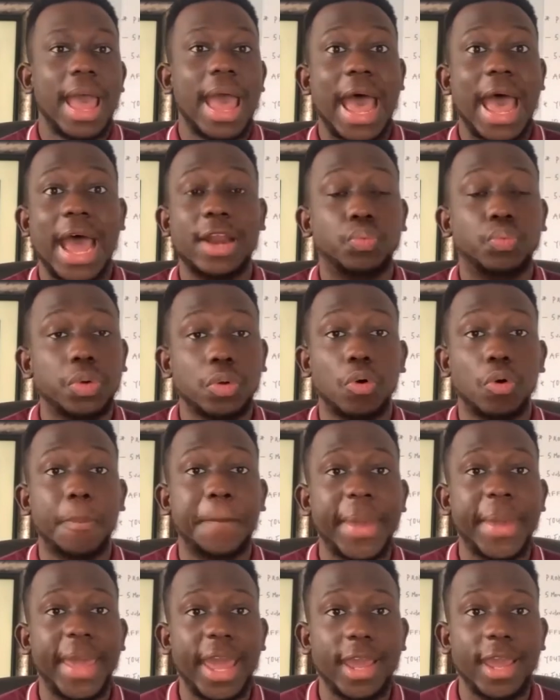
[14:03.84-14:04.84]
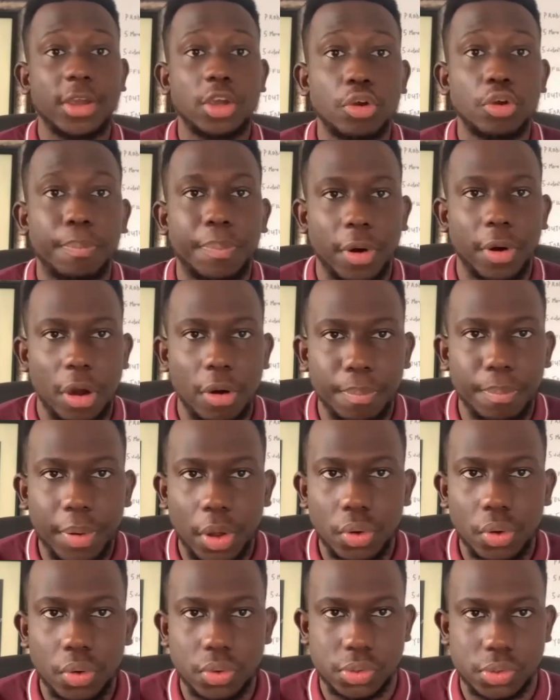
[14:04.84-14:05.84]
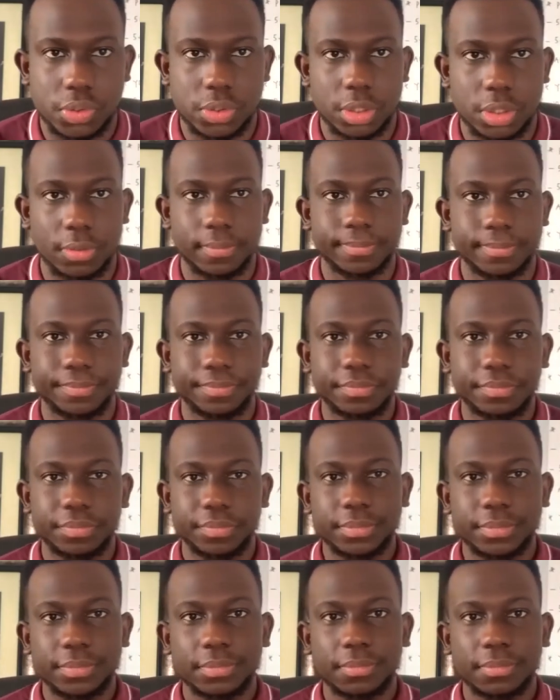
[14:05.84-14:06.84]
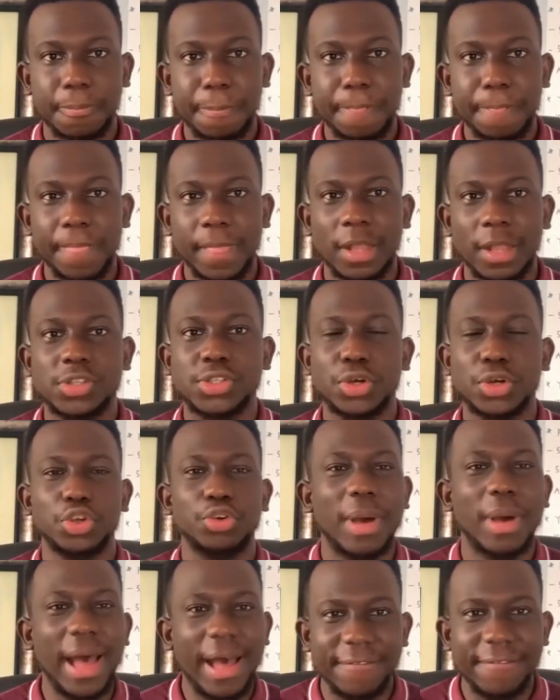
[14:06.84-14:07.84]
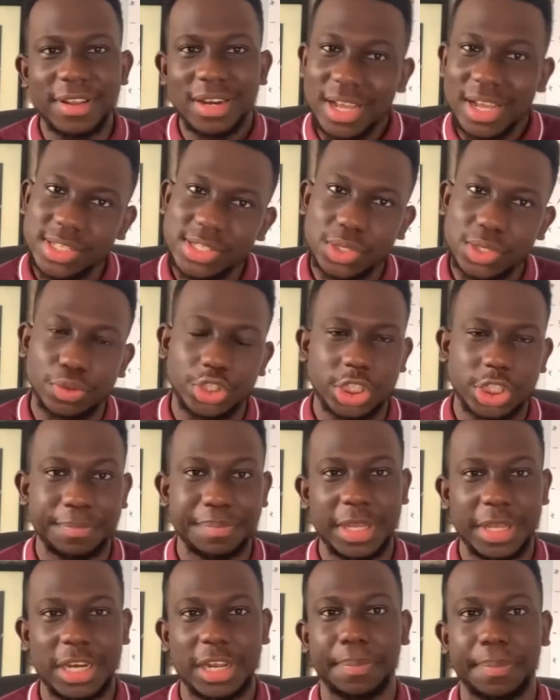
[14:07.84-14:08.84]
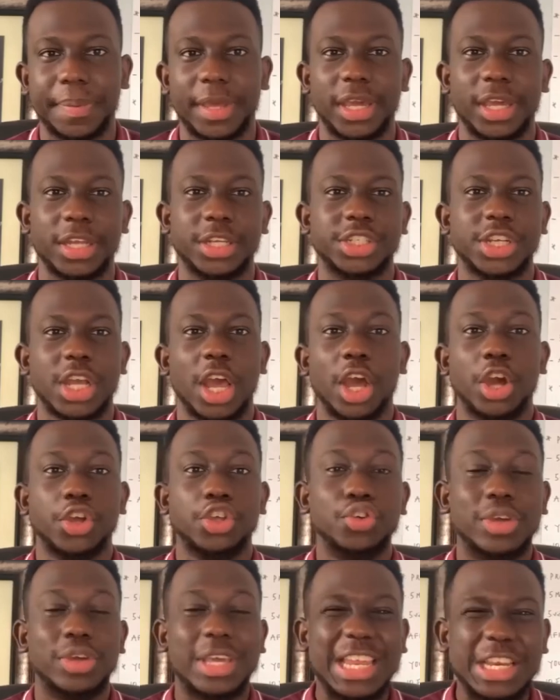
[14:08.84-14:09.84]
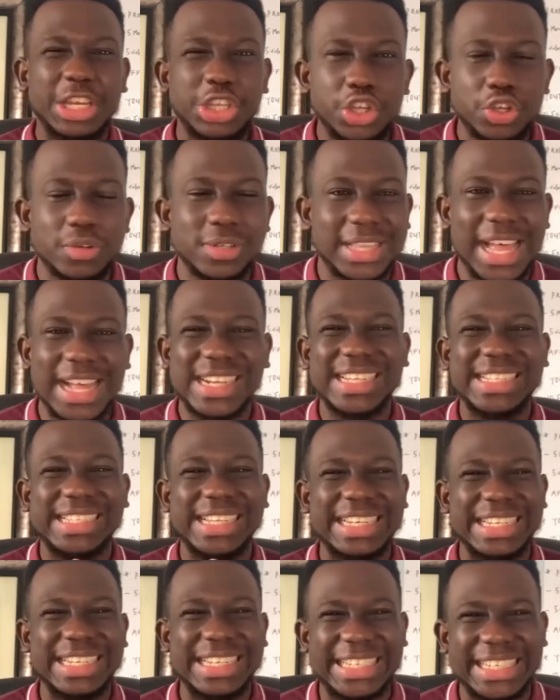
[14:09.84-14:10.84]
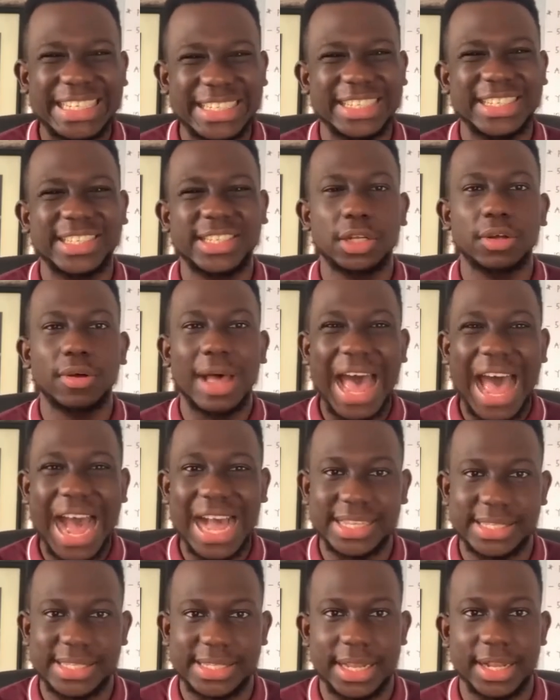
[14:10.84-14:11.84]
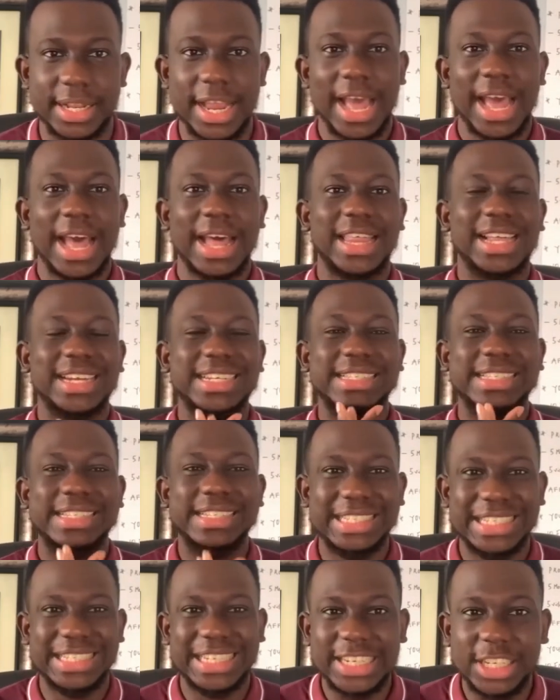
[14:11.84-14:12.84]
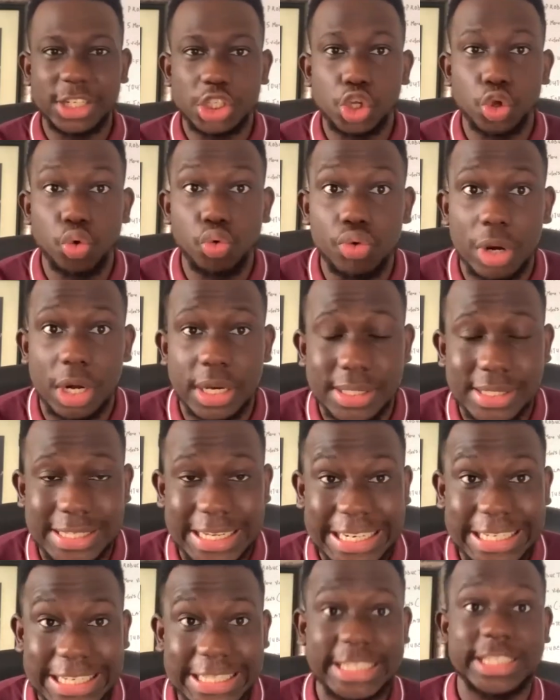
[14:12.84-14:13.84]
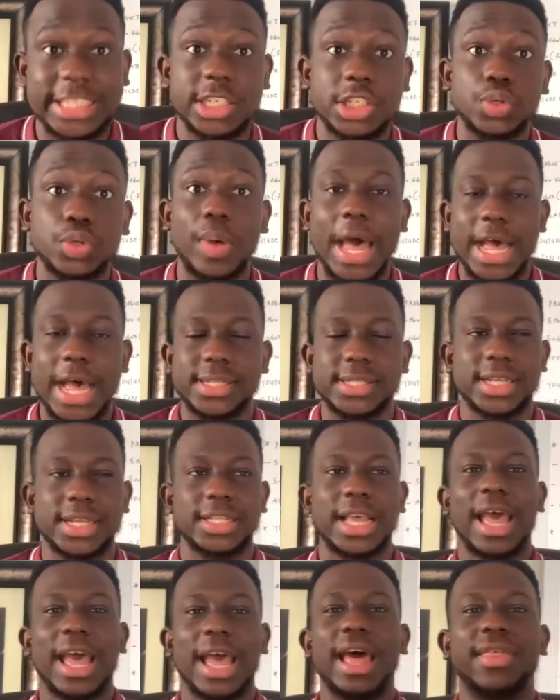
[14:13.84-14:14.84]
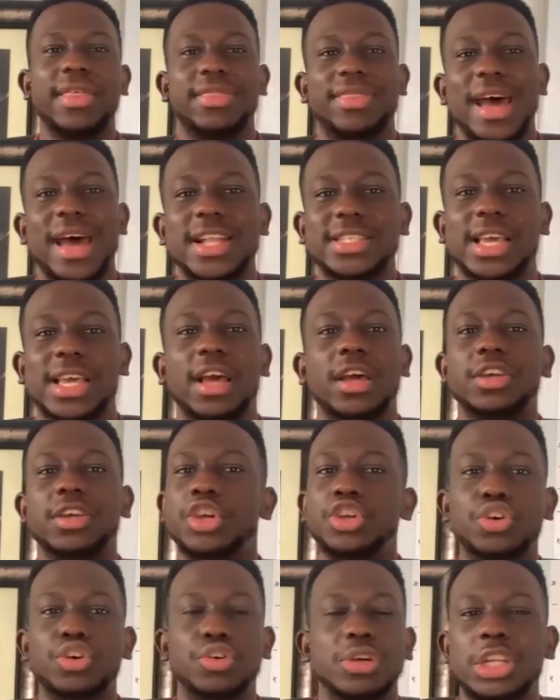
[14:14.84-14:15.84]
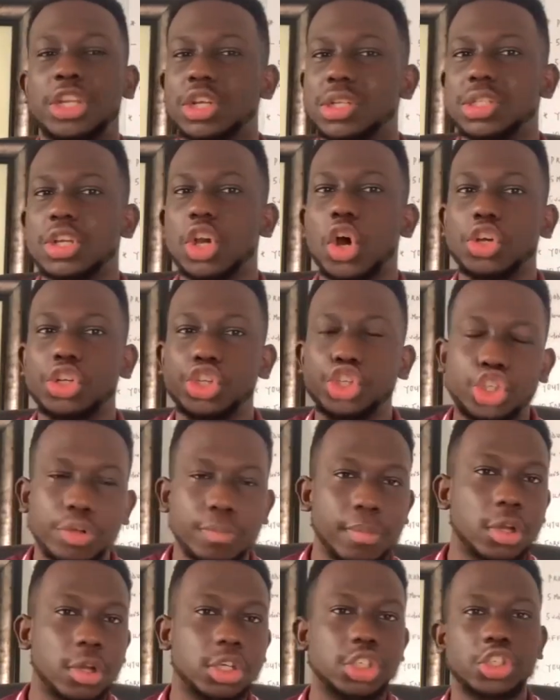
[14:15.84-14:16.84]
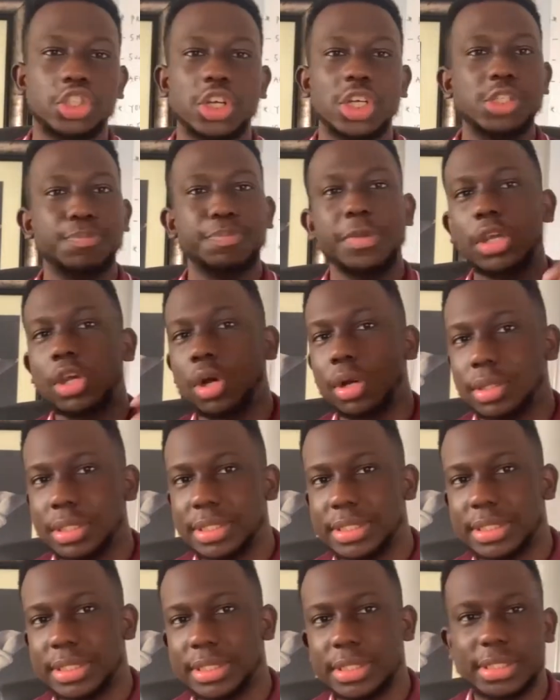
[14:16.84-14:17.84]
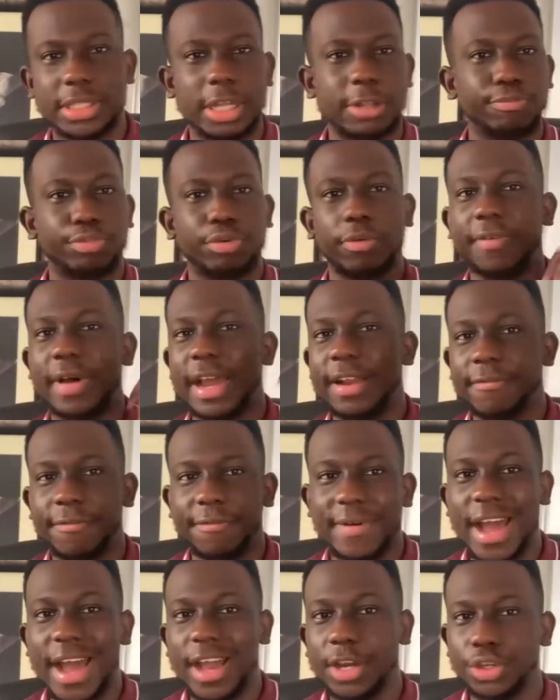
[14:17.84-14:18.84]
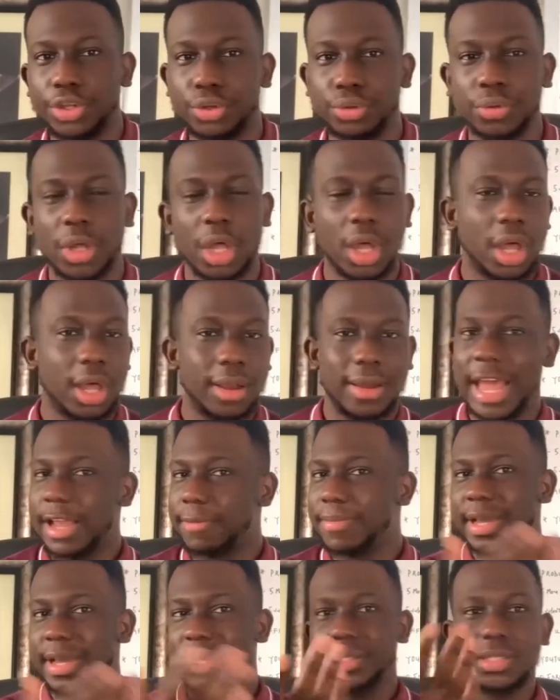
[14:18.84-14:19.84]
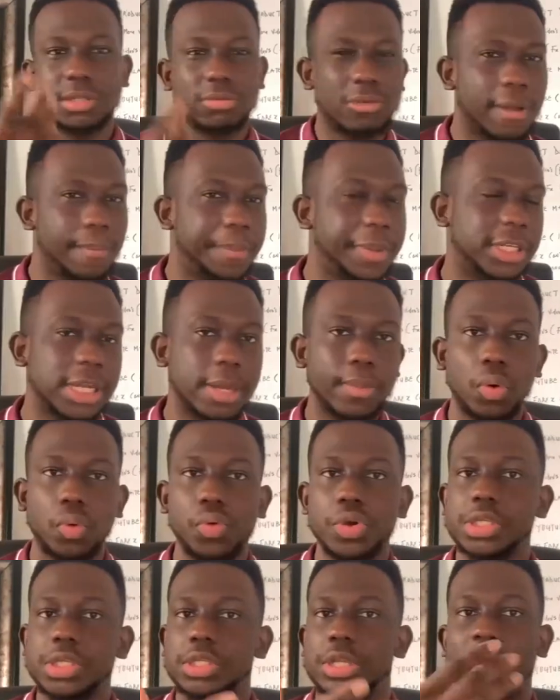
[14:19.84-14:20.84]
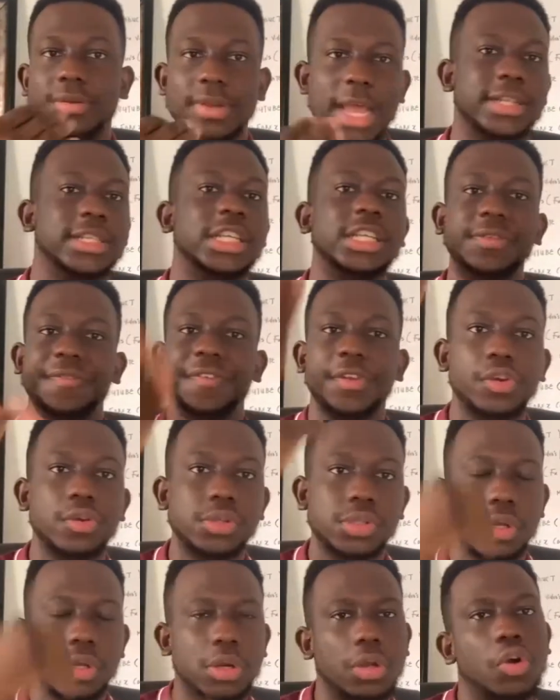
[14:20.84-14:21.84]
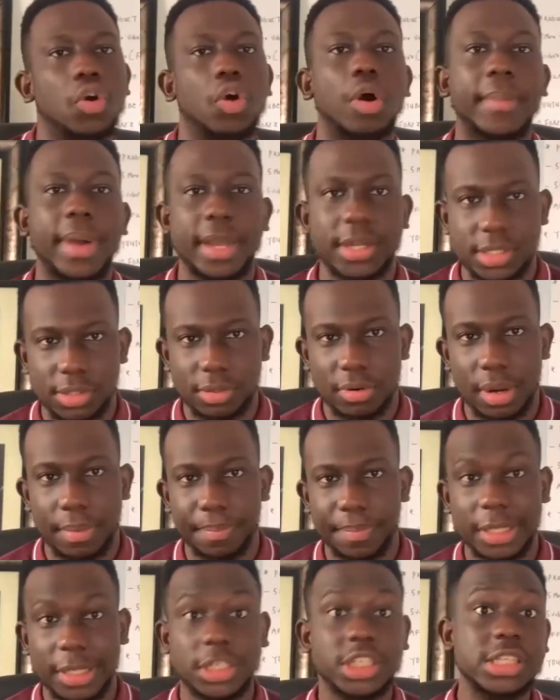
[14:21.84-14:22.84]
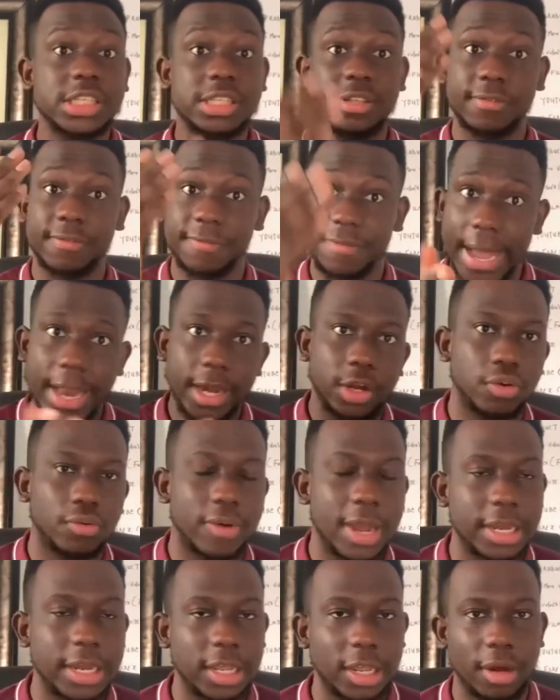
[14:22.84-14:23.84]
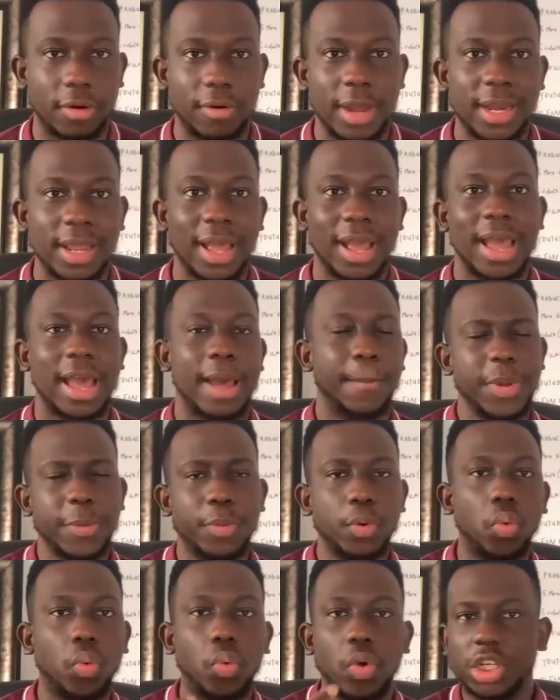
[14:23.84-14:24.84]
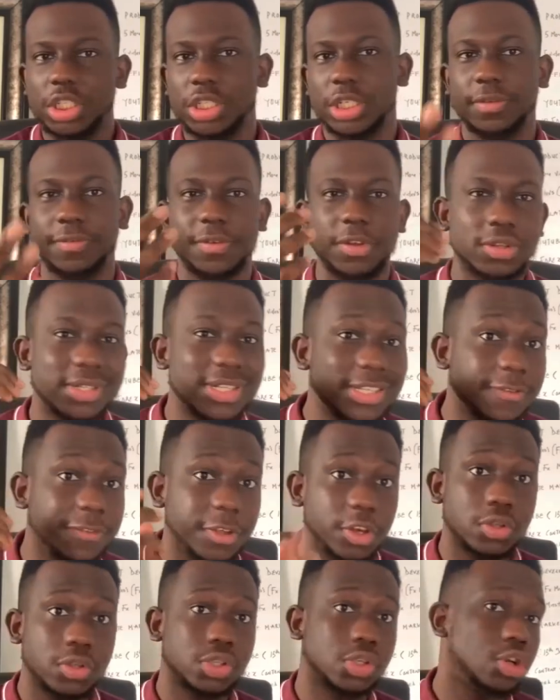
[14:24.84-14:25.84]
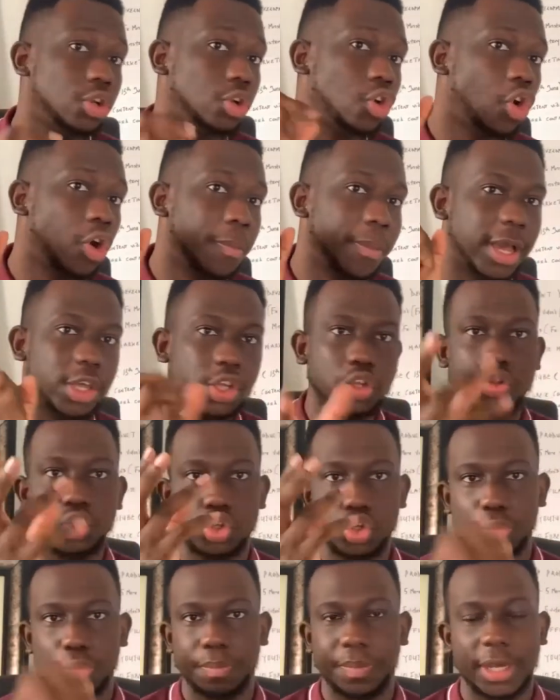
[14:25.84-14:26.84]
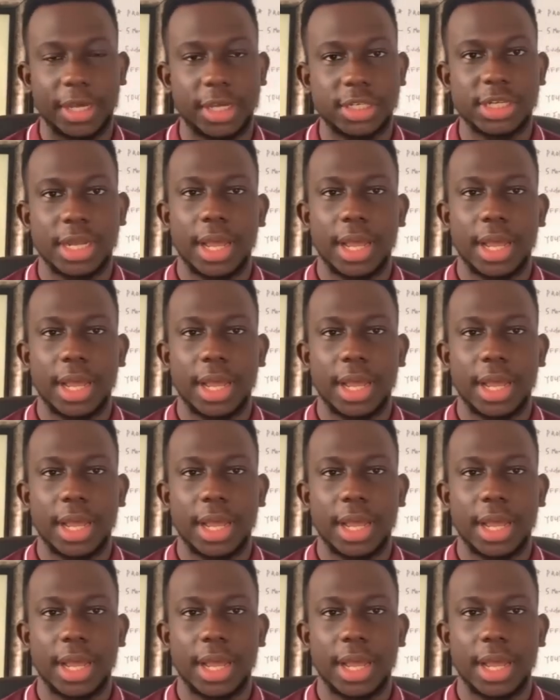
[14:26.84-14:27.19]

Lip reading: and we will pay you per post. So you have a nice social media page, you can use, that is a digital asset, that is digital real estate, digital asset that, you know, it doesn't cost you much, just be consistent, provide value. Like my Instagram page, I'm always like, this video is gonna go on my Instagram page. This is value right here, right? And people watch this video. This video is gonna go on my YouTube page.